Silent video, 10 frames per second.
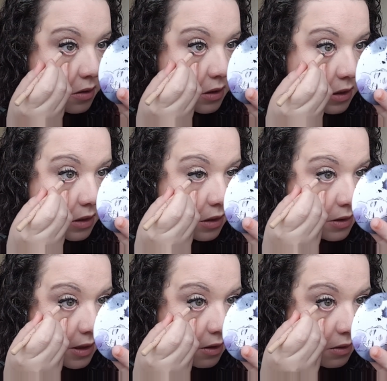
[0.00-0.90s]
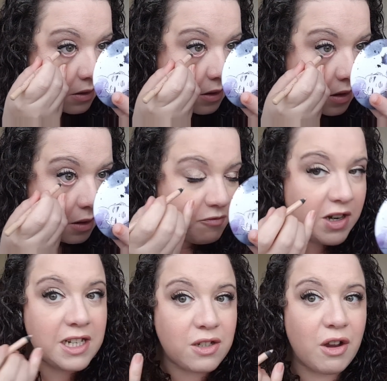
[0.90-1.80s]
Just going to use that on. I'm
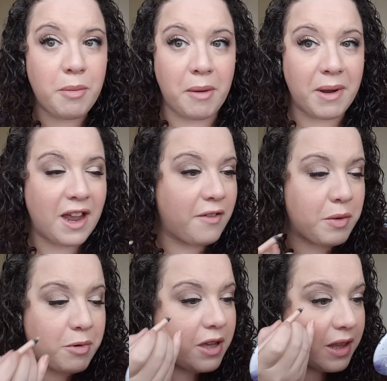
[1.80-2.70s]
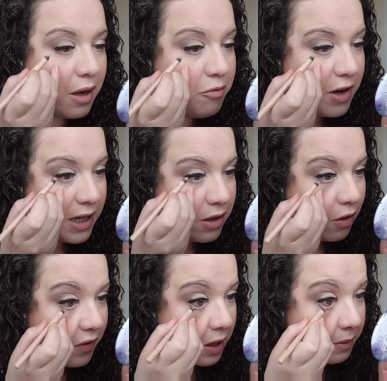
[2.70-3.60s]
really sorry about my heavy breathing. I'm really
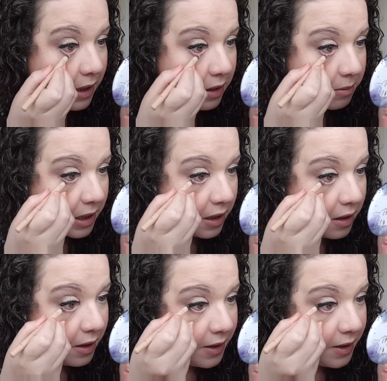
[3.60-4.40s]
not very well at the minute.